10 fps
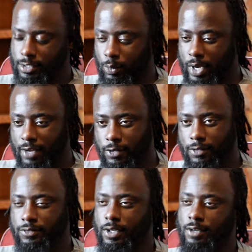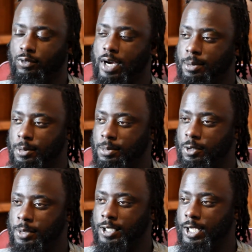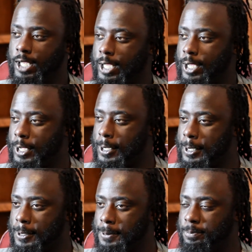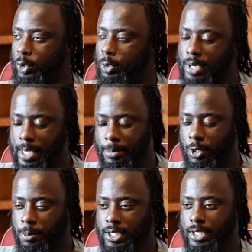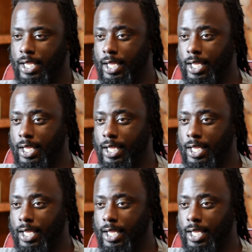wife of Robert Billman, or Bob Billman.